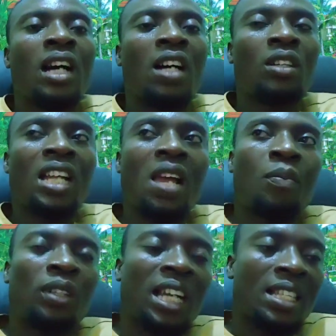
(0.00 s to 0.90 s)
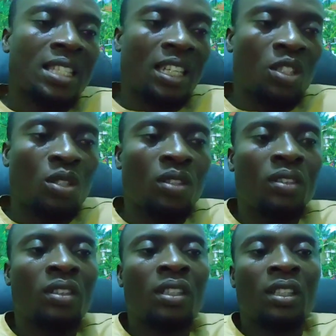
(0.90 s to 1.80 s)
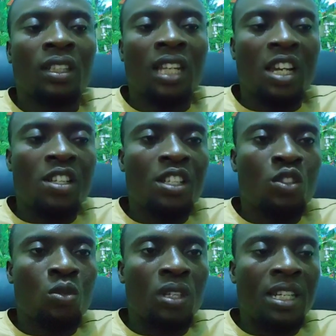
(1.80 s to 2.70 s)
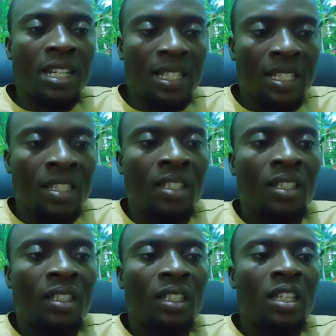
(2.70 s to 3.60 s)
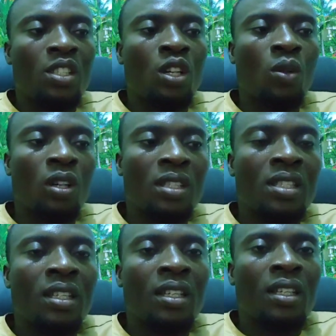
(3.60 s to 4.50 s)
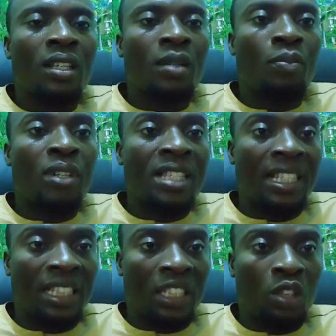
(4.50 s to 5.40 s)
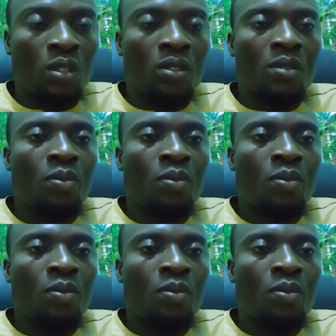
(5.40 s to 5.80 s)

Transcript: Another important section that you need to list is your presentations.